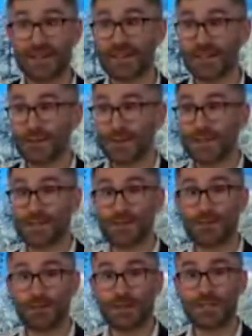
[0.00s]
Article
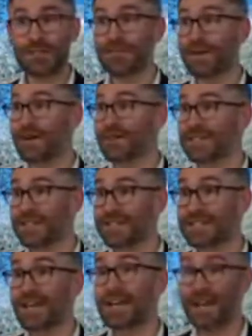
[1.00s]
22 of the GDPR
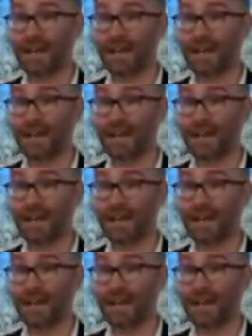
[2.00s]
says